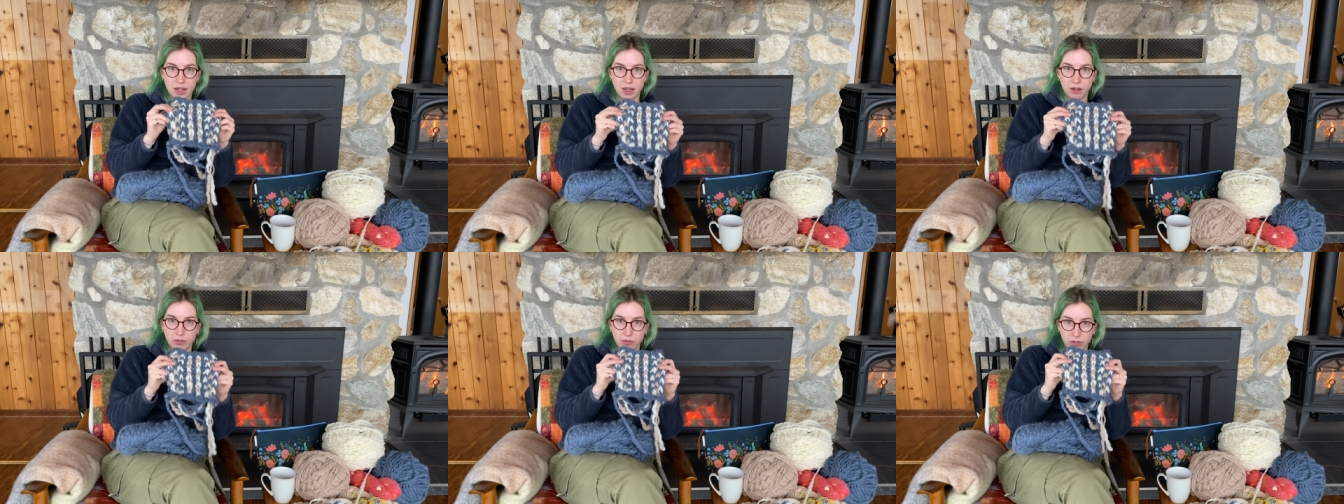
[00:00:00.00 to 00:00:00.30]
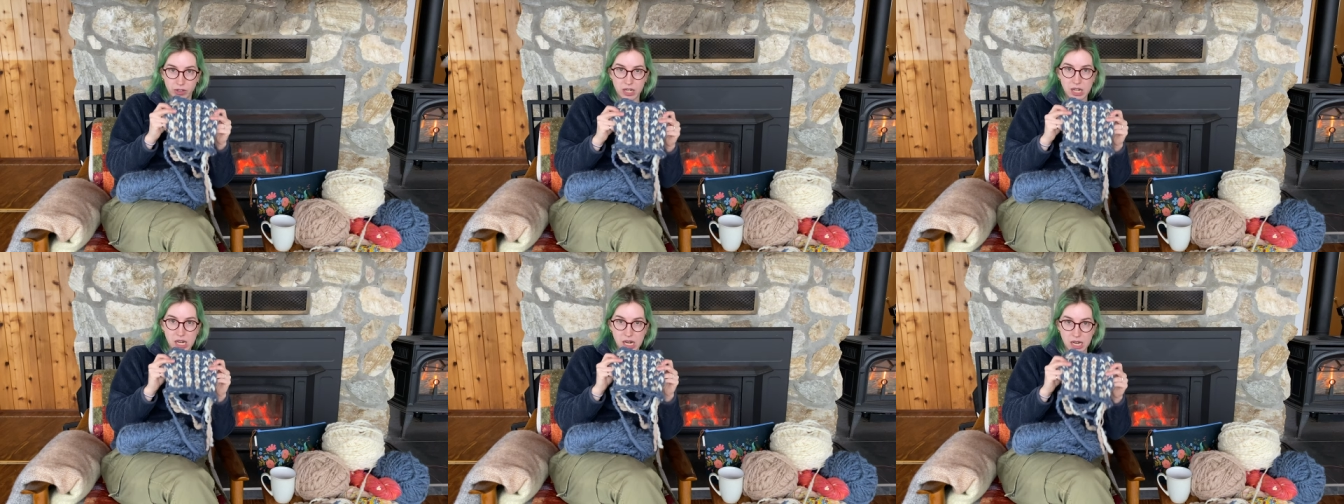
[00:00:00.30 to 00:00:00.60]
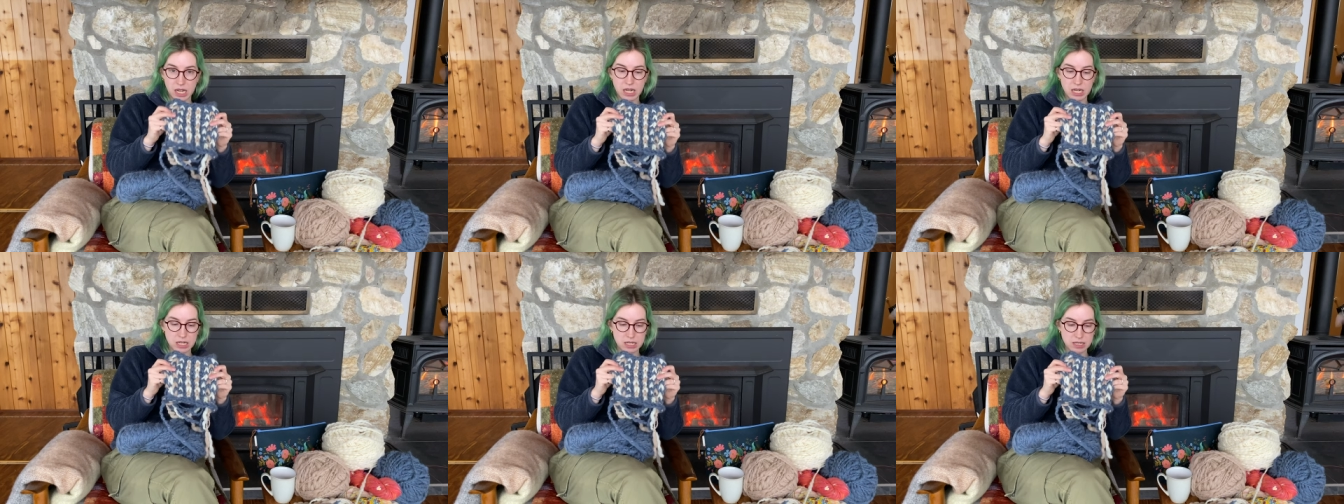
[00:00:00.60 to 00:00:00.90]
and reknit
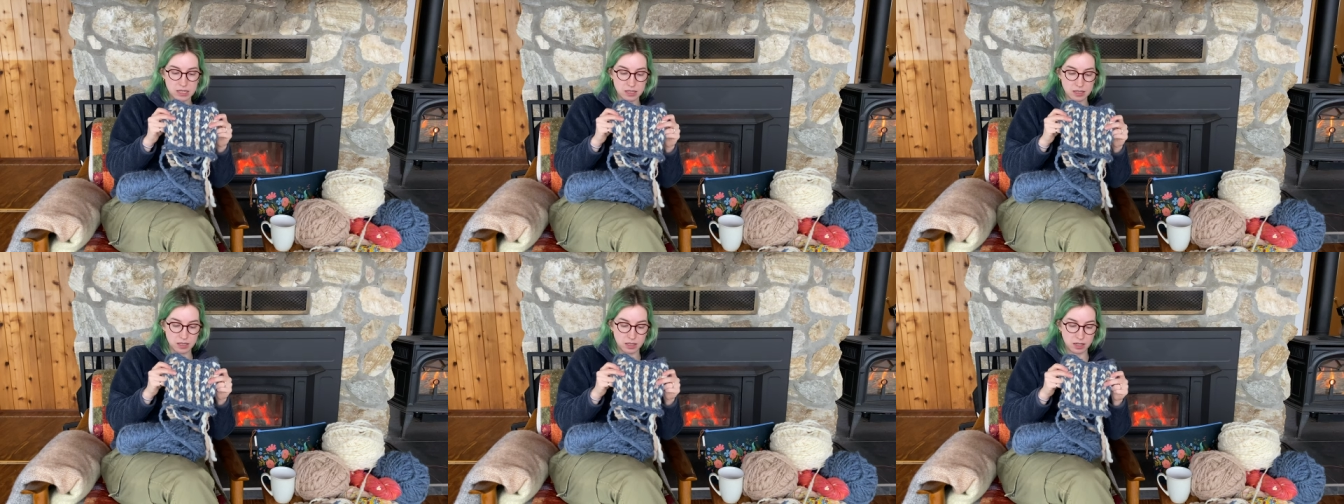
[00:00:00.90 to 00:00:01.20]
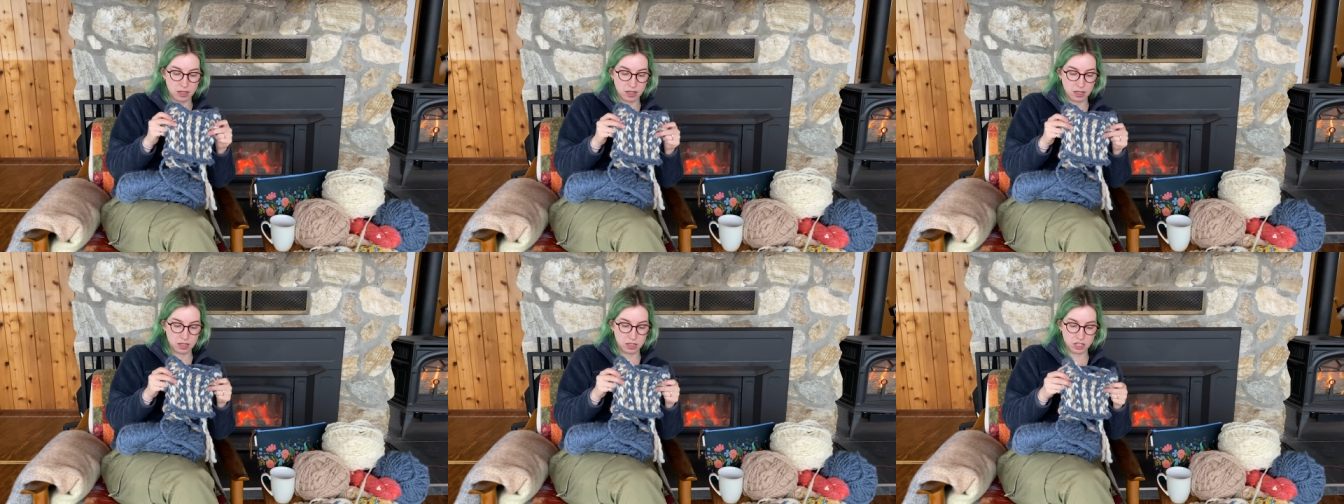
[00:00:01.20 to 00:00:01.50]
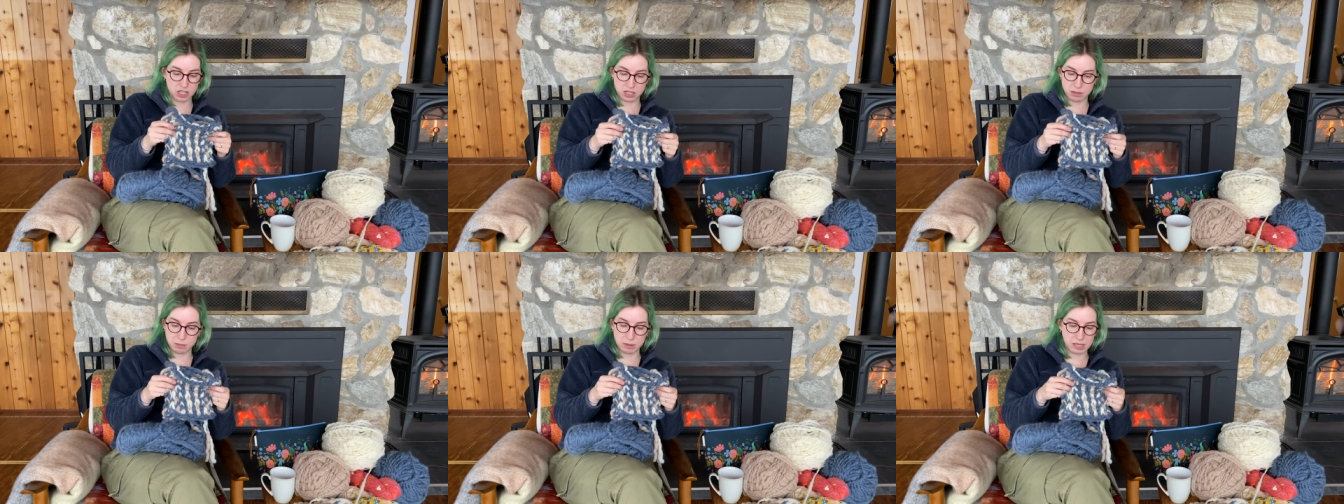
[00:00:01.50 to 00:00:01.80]
it
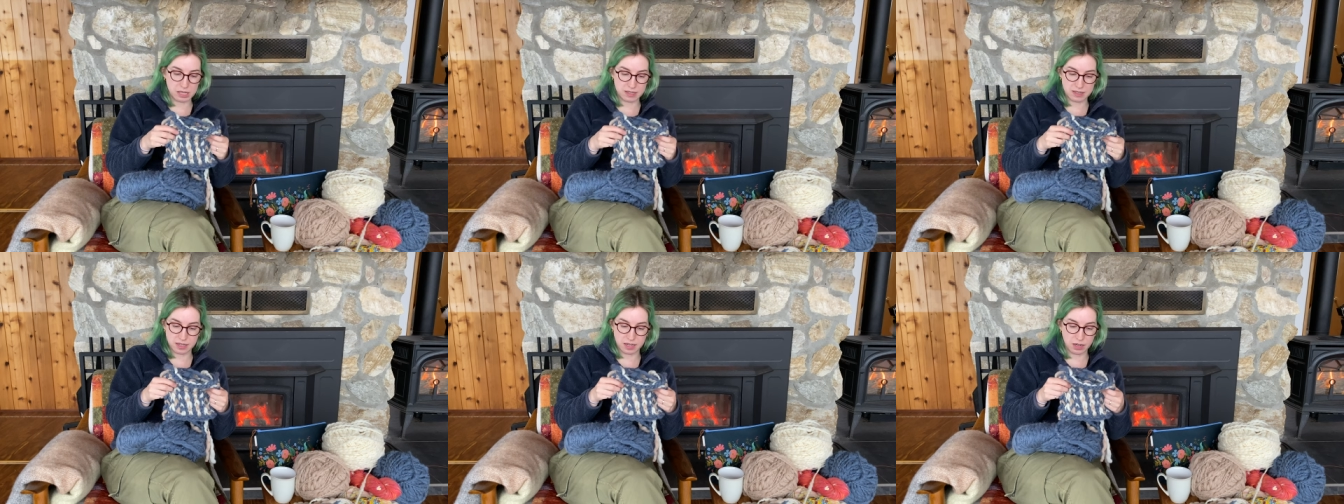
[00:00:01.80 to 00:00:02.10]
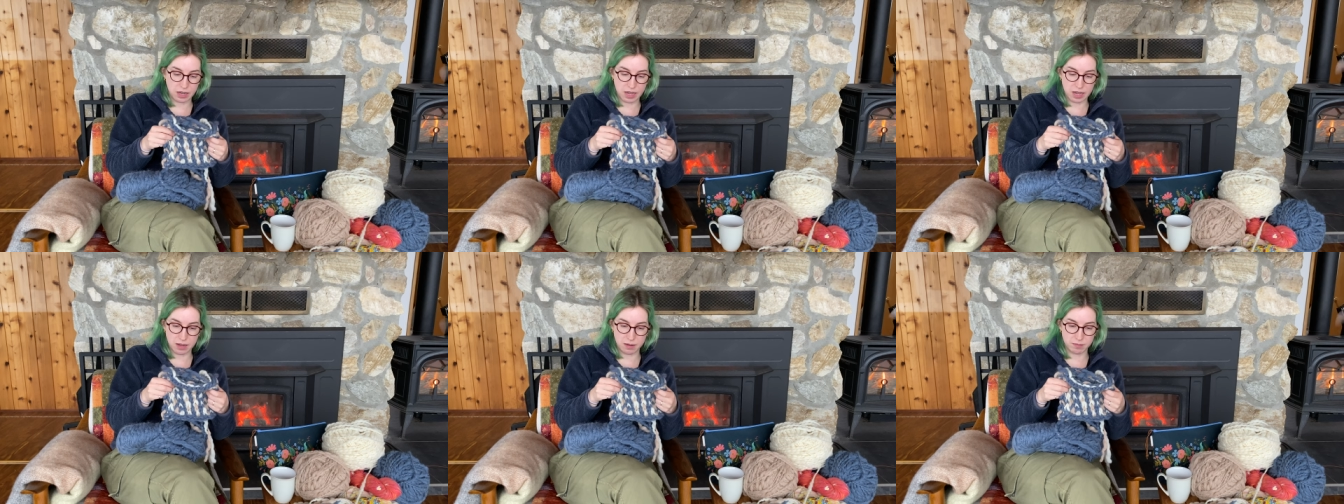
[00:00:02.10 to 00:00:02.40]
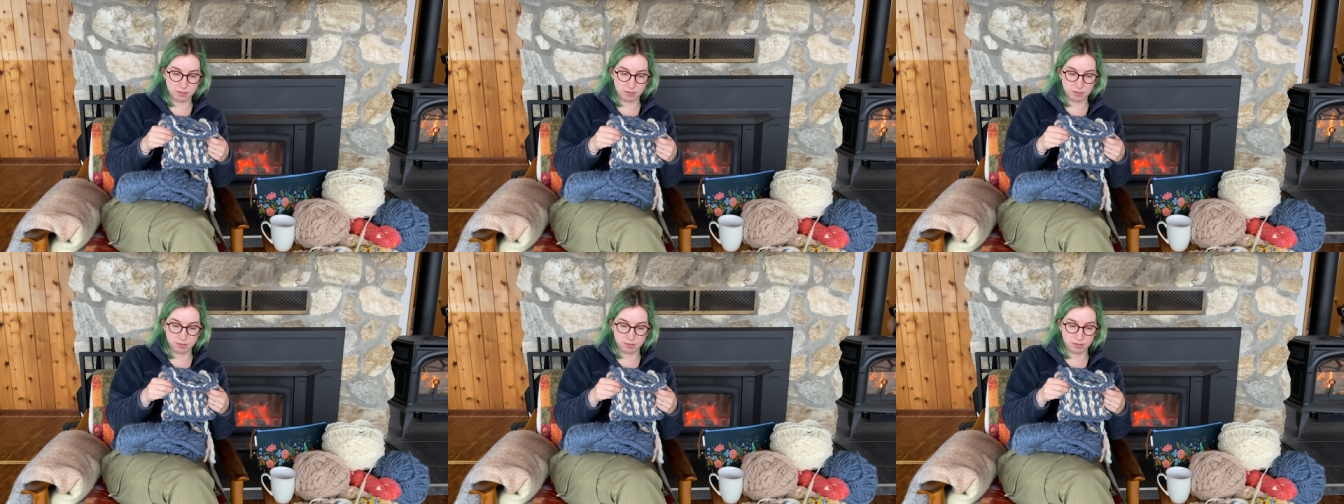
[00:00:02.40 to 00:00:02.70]
just because I
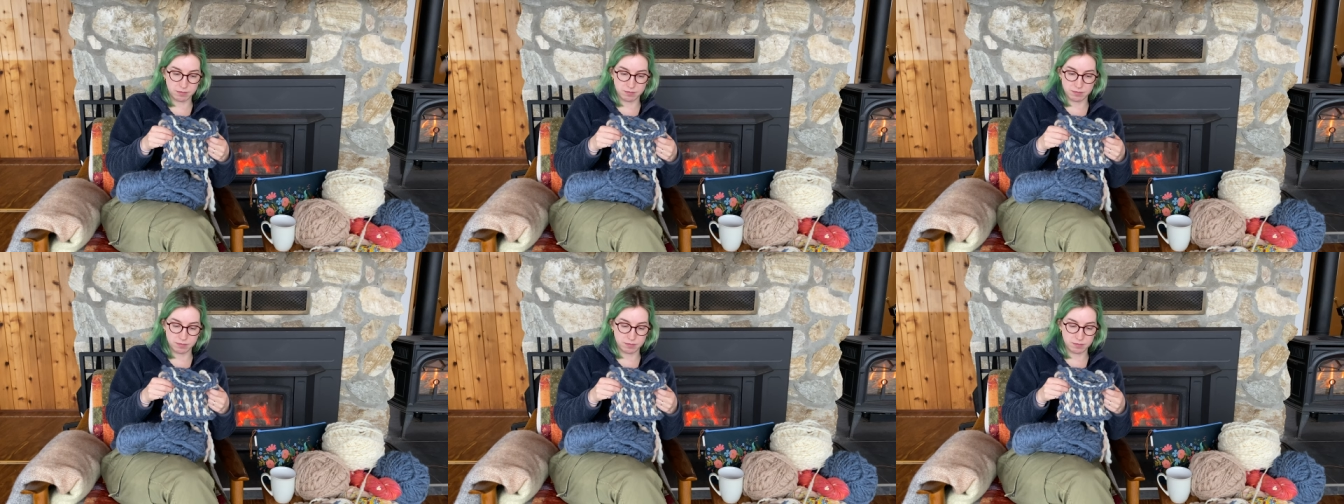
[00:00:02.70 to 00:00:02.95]
am